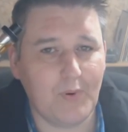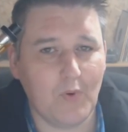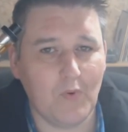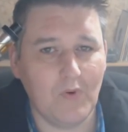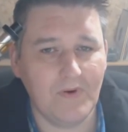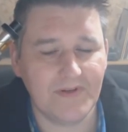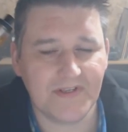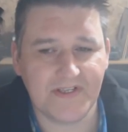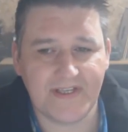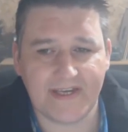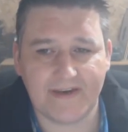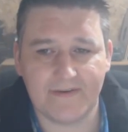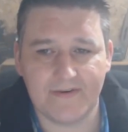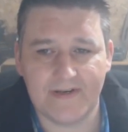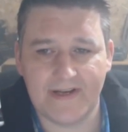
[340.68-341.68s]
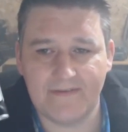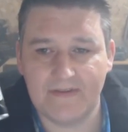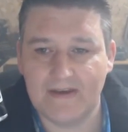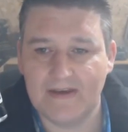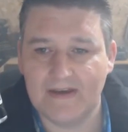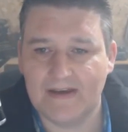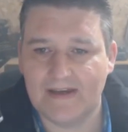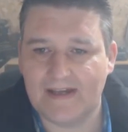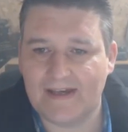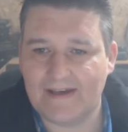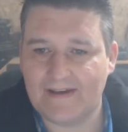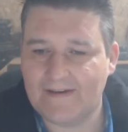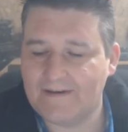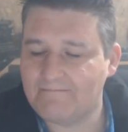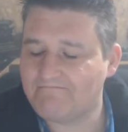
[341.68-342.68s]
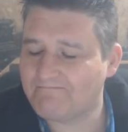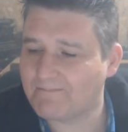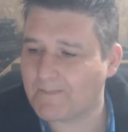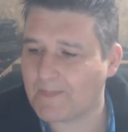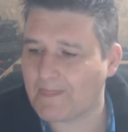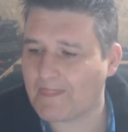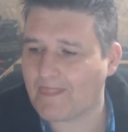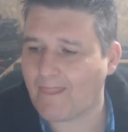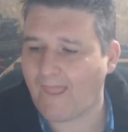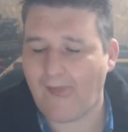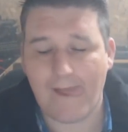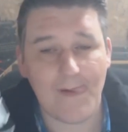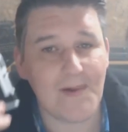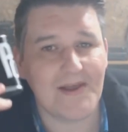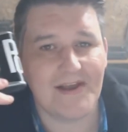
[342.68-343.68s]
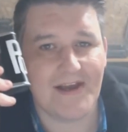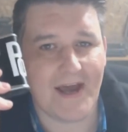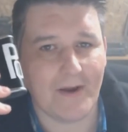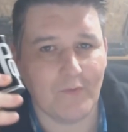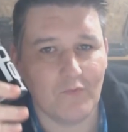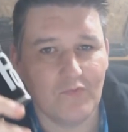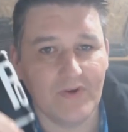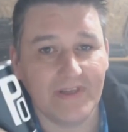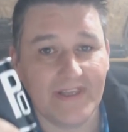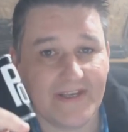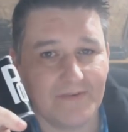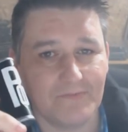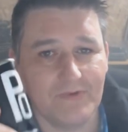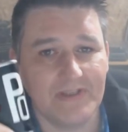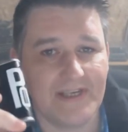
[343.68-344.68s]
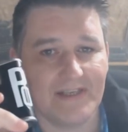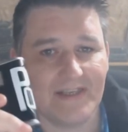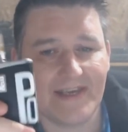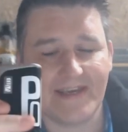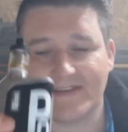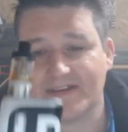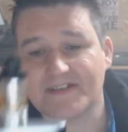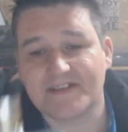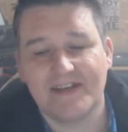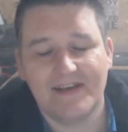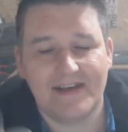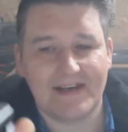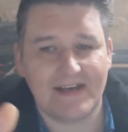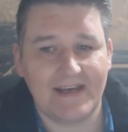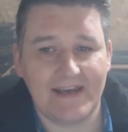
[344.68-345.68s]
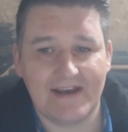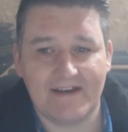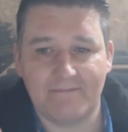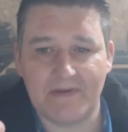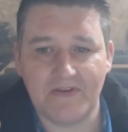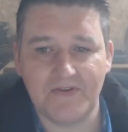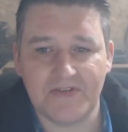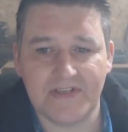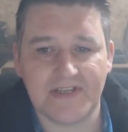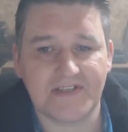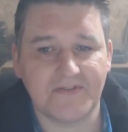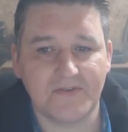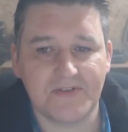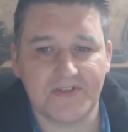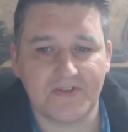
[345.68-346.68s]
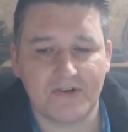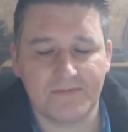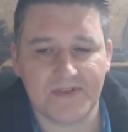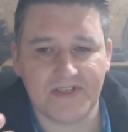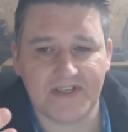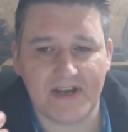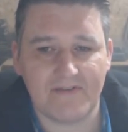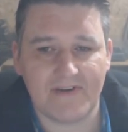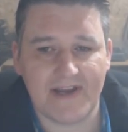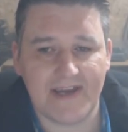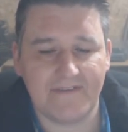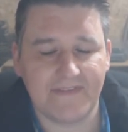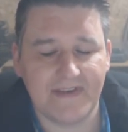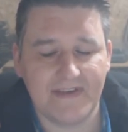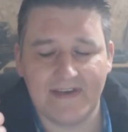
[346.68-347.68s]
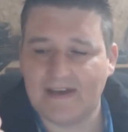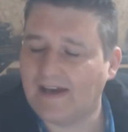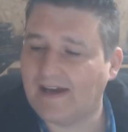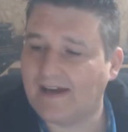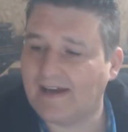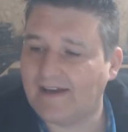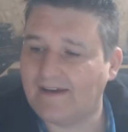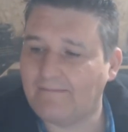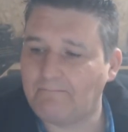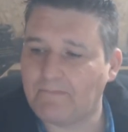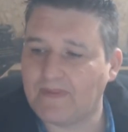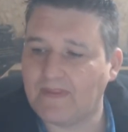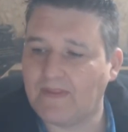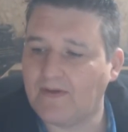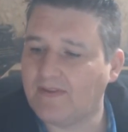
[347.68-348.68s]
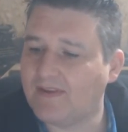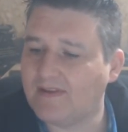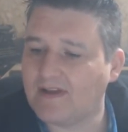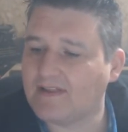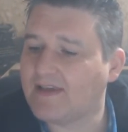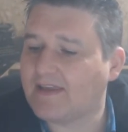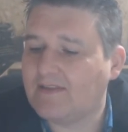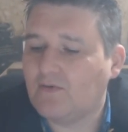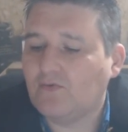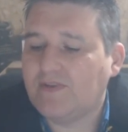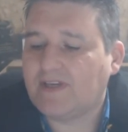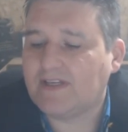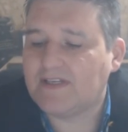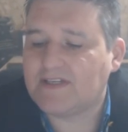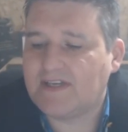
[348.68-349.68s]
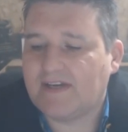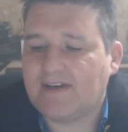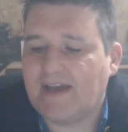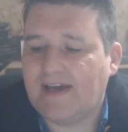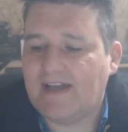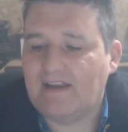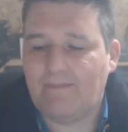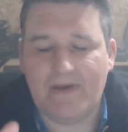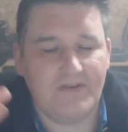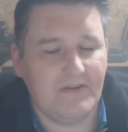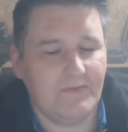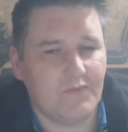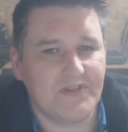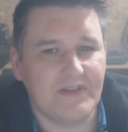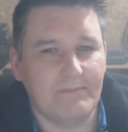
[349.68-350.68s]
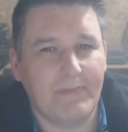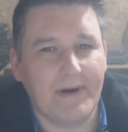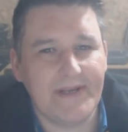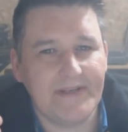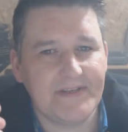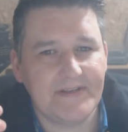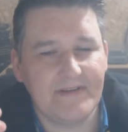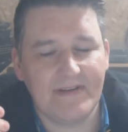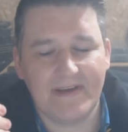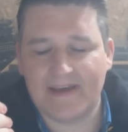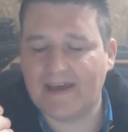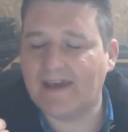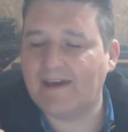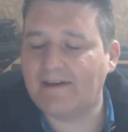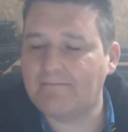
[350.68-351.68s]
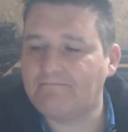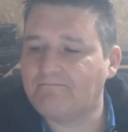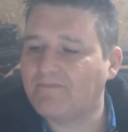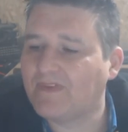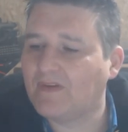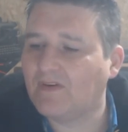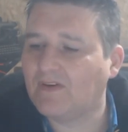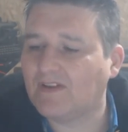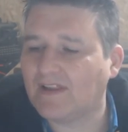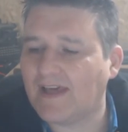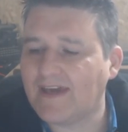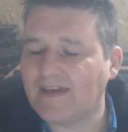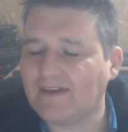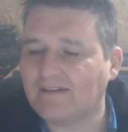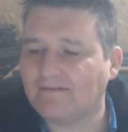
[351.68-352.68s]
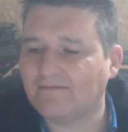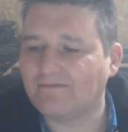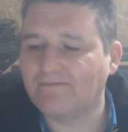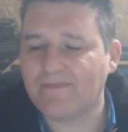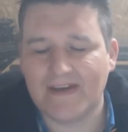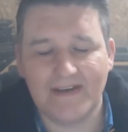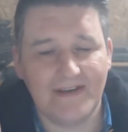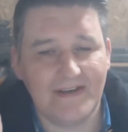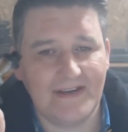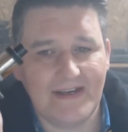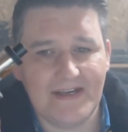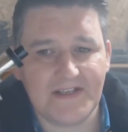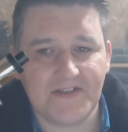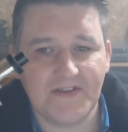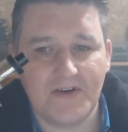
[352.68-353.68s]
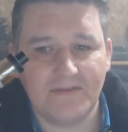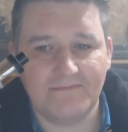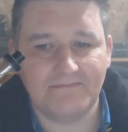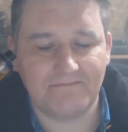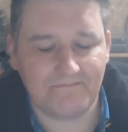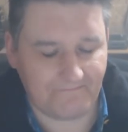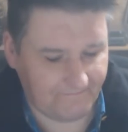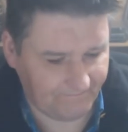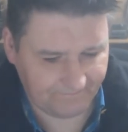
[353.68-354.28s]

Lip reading: Po sticker on it. I really, really like this. I've been using this non-stop since it arrived. The only concern I had about it was the buttons. It's not...